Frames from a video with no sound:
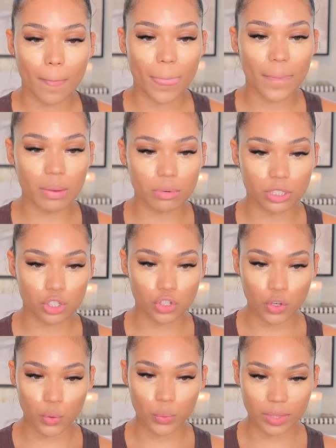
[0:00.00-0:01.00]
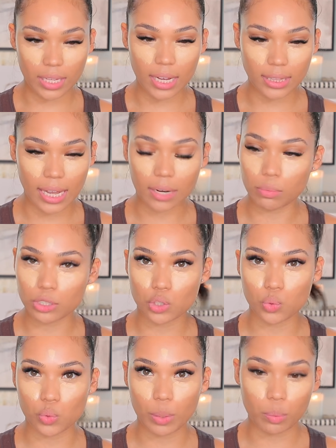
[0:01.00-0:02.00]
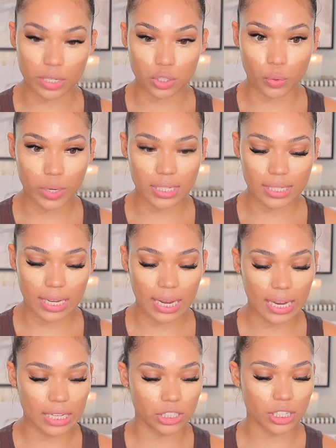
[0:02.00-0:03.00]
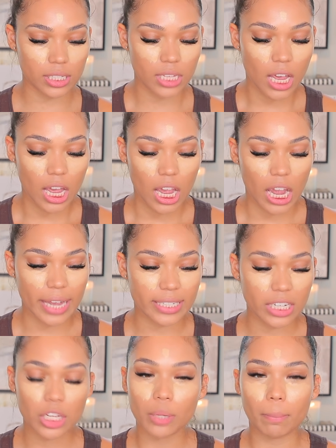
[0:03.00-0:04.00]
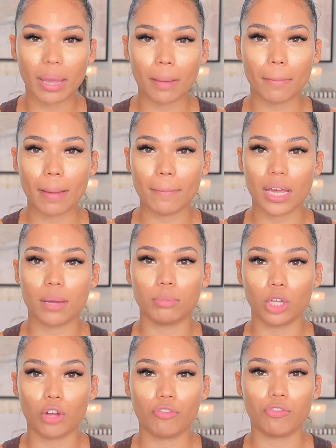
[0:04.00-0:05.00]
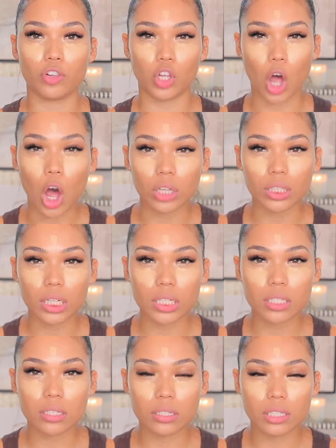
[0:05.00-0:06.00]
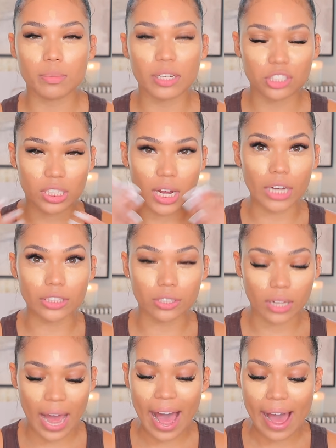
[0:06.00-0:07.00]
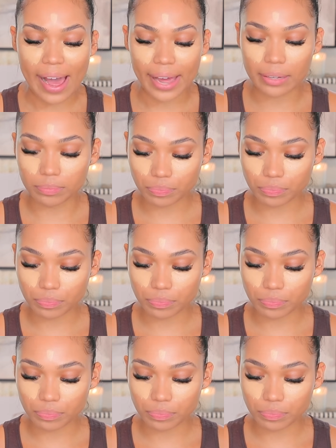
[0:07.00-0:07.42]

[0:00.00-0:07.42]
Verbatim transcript: it was too thick that it was, it was creasing, and it just, it didn't make my makeup look flawless, especially under the eye.